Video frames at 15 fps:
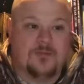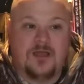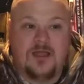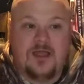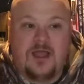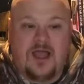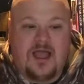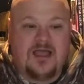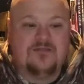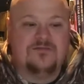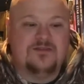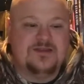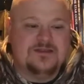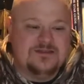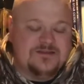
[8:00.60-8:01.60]
I've
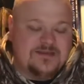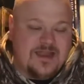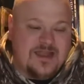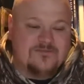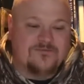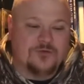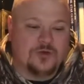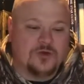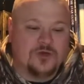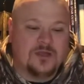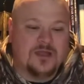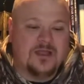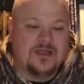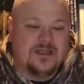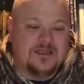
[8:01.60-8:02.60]
never
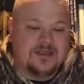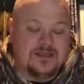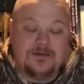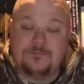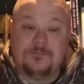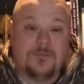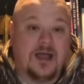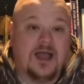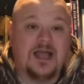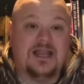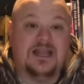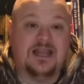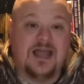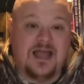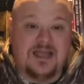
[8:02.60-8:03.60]
in my
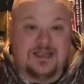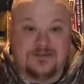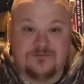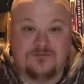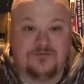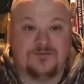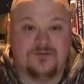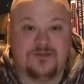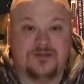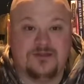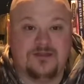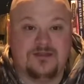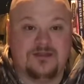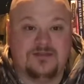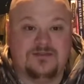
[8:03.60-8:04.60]
life
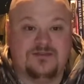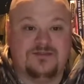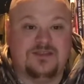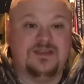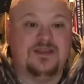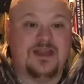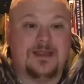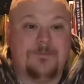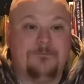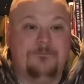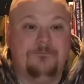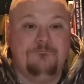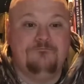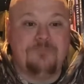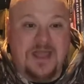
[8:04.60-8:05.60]
seen a
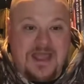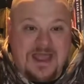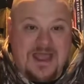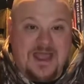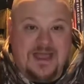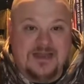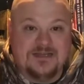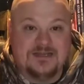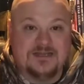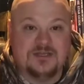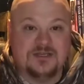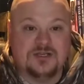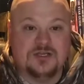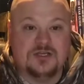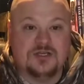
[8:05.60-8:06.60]
bad
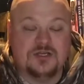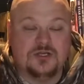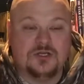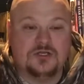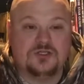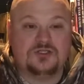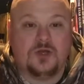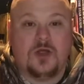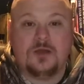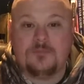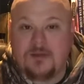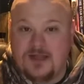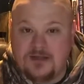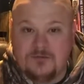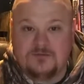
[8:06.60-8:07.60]
Shawn
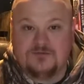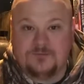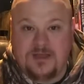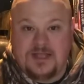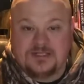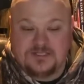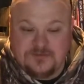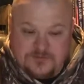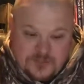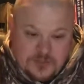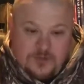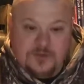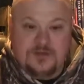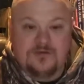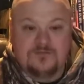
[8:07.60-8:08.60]
Michaels match. If you
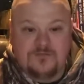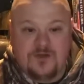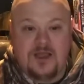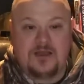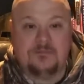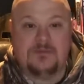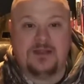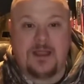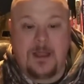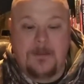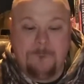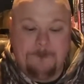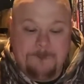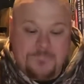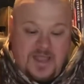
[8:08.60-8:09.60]
can find me a
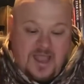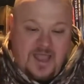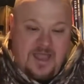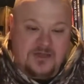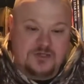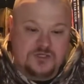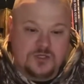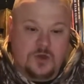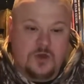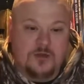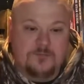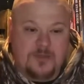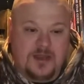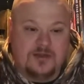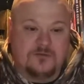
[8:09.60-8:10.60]
bad Shawn
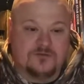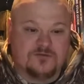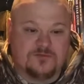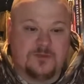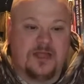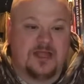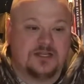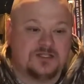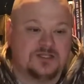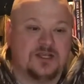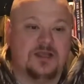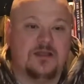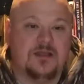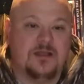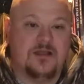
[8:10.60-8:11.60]
Michaels match
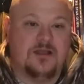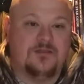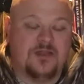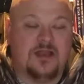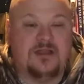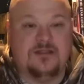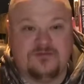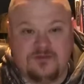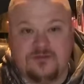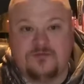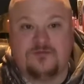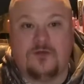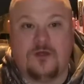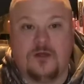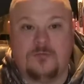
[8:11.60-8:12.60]
that isn't
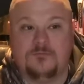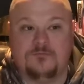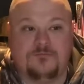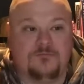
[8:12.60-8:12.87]
from,